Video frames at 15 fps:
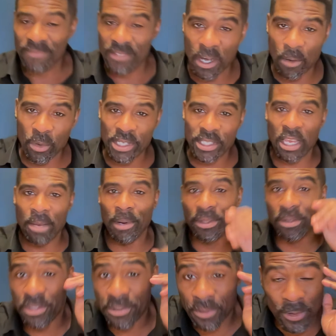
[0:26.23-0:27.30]
I want to tell you about
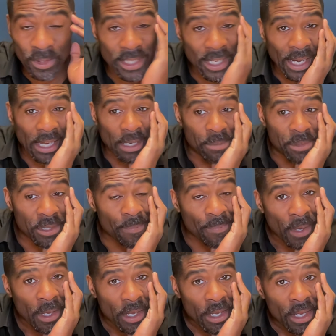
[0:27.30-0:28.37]
those four times.
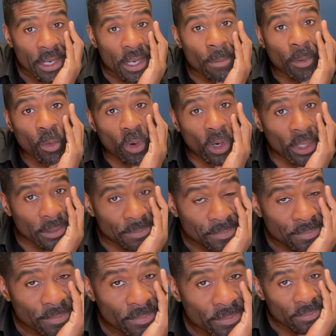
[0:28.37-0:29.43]
Number one,
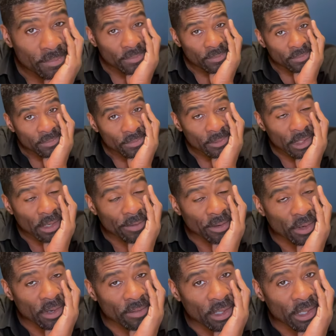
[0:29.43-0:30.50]
if
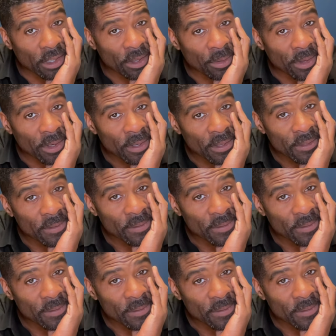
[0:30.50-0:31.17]
you're ever hungry,